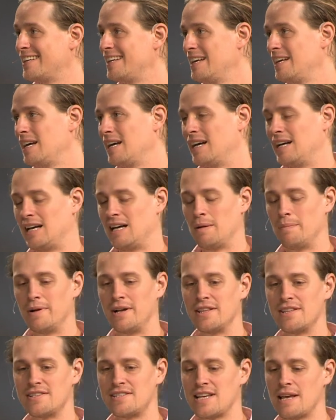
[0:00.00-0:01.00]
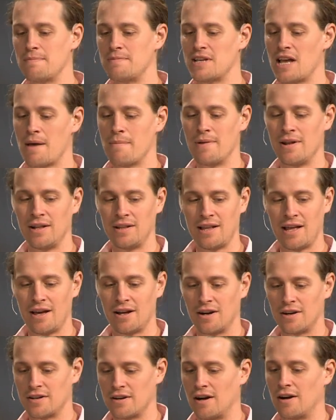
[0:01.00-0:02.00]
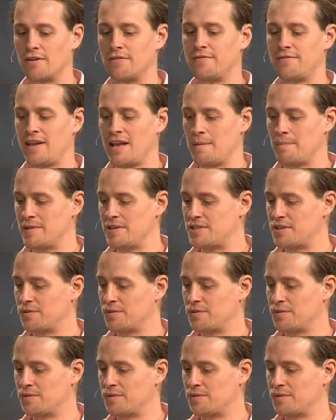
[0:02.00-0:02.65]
Yeah. But at the same time, it allowed our family